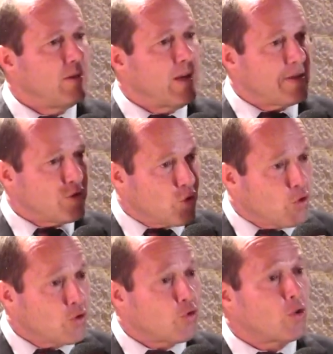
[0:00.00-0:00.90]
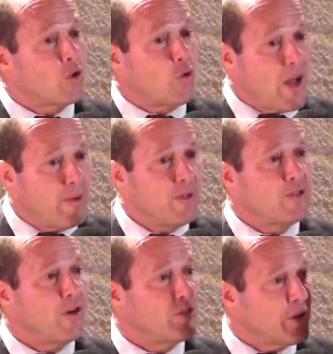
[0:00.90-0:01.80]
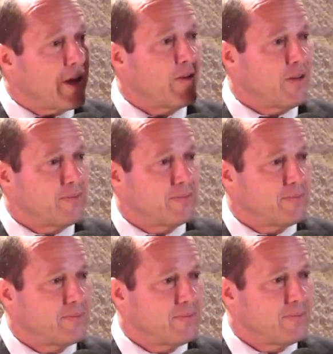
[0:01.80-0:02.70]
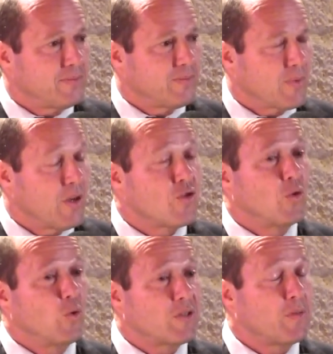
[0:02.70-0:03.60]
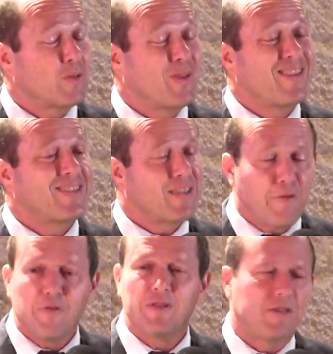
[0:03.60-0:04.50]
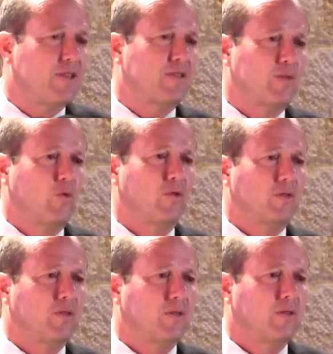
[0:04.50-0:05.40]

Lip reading: That's crime and terror together. Jerusalem is one of the safest cities in the world.